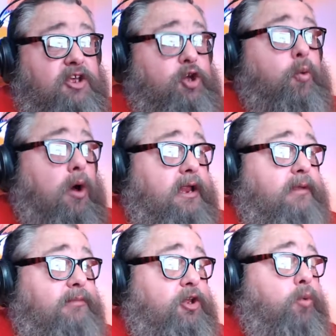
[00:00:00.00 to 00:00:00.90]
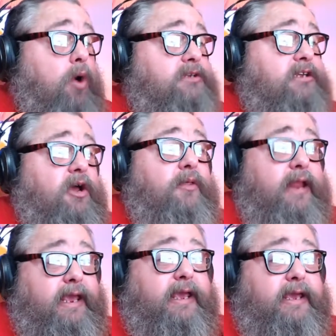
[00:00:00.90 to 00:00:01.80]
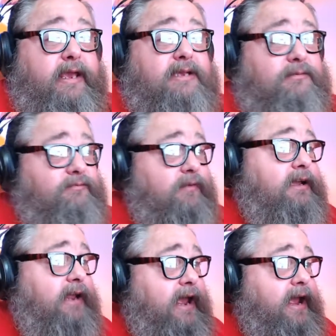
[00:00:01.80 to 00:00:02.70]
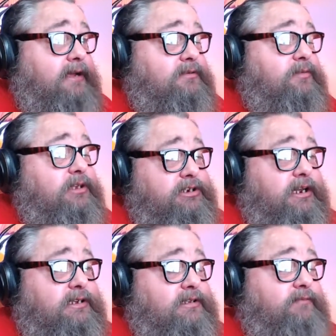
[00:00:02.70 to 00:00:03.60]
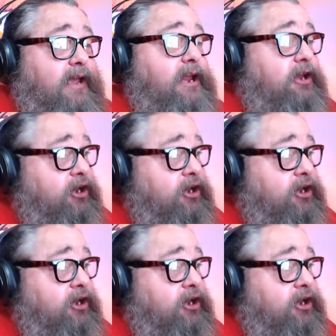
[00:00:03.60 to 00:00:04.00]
You want him. You want to know that he can kick some fucking ass when the shit is the fan. You're